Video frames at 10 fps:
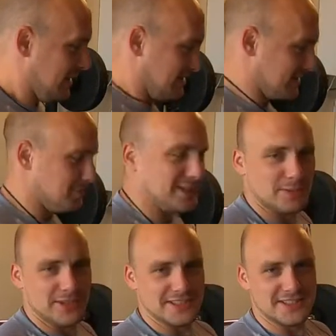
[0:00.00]
You just missed
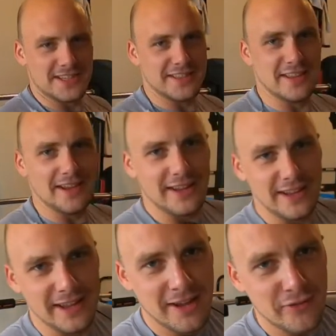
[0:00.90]
what I just said.
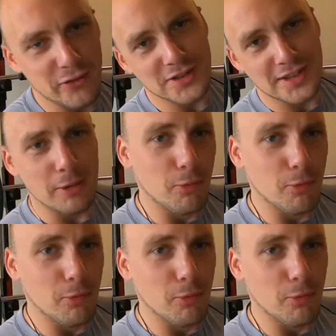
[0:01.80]
That uh, fortunately,